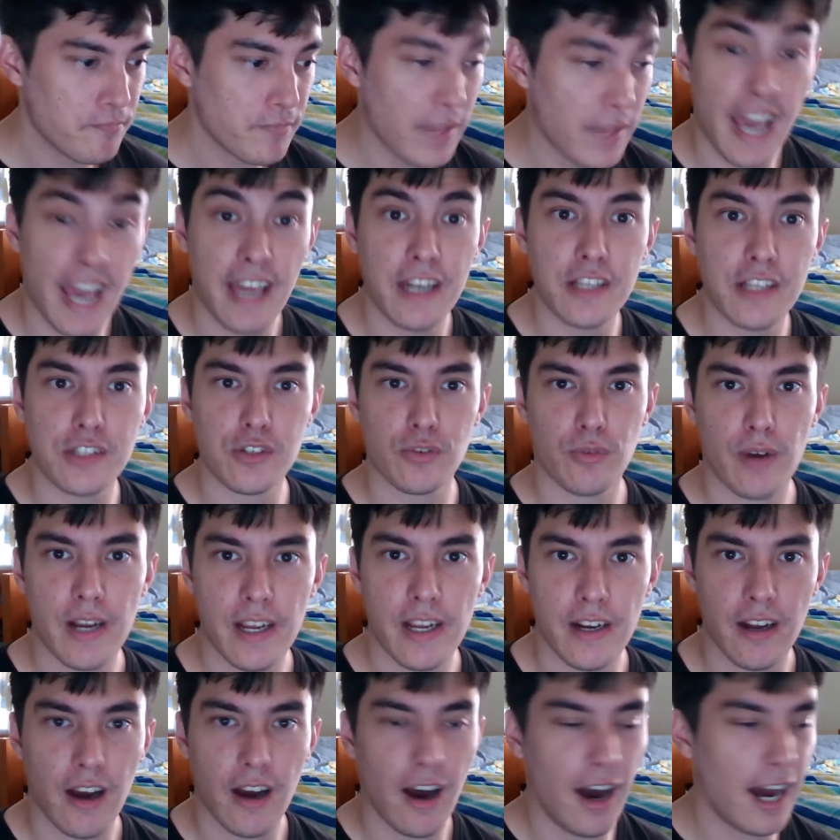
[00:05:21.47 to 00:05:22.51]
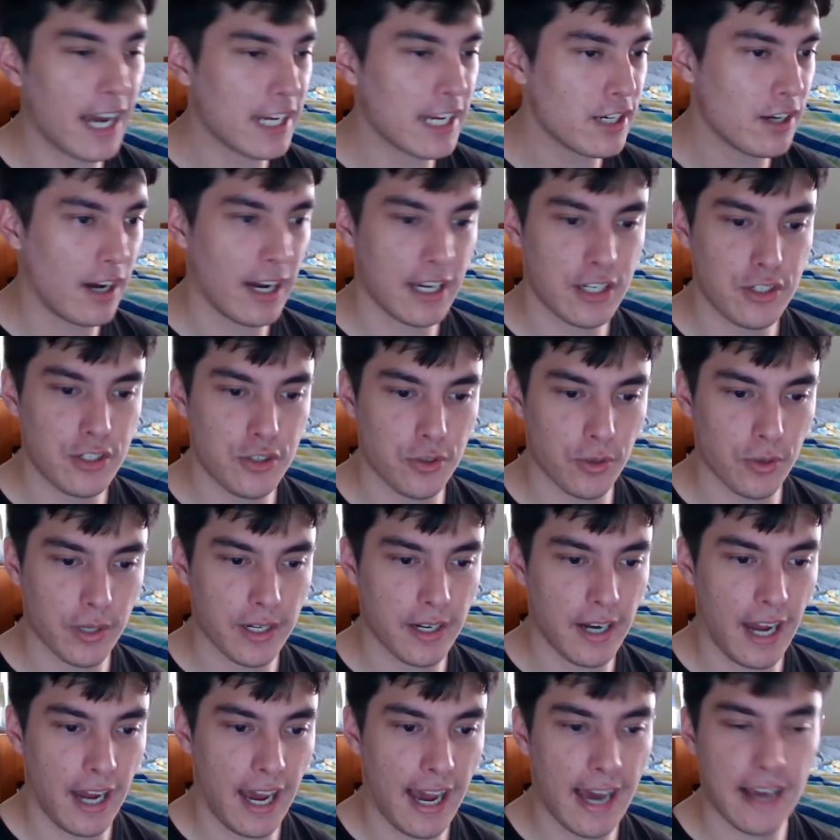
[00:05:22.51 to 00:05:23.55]
And it's great. I enjoyed it.
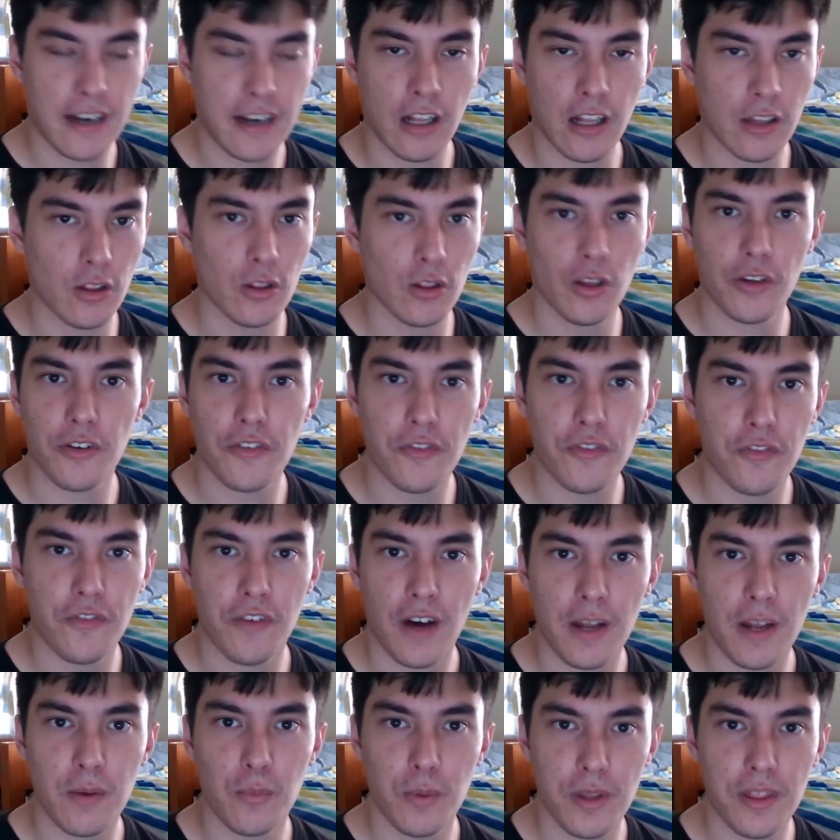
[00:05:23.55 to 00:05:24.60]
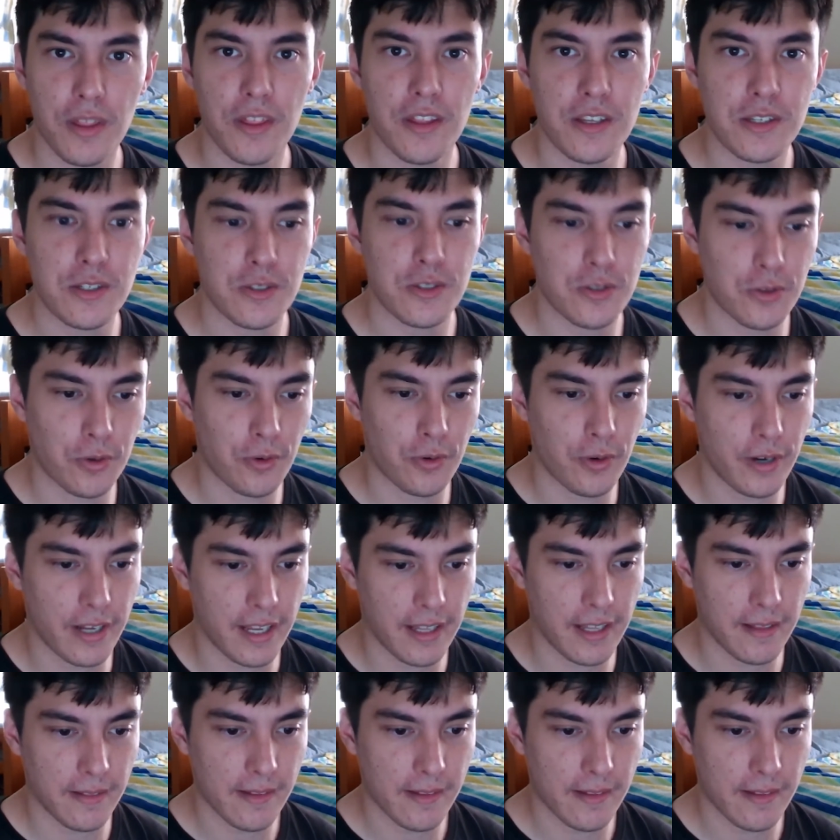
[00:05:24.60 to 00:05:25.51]
I had a lot of fun with this story, and